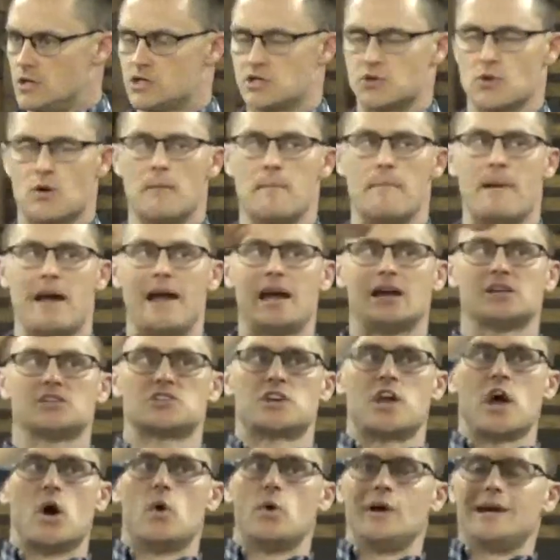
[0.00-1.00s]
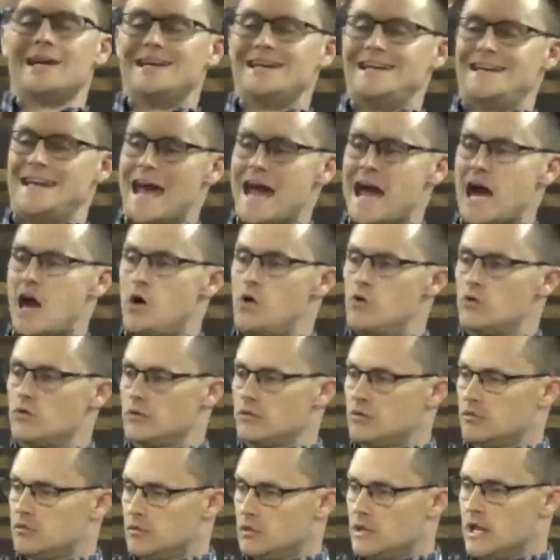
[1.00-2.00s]
So a man's going
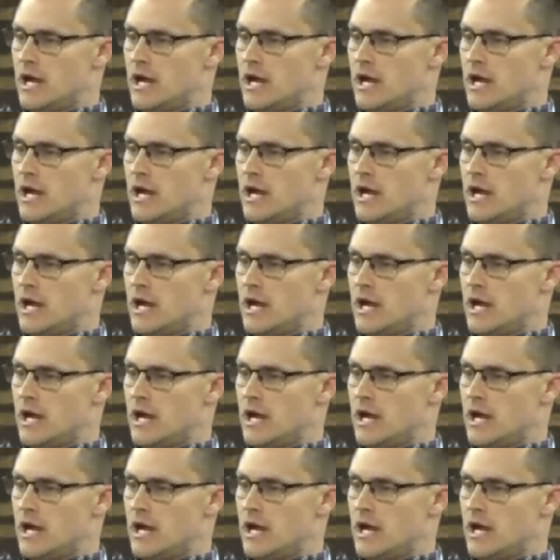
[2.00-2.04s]
down,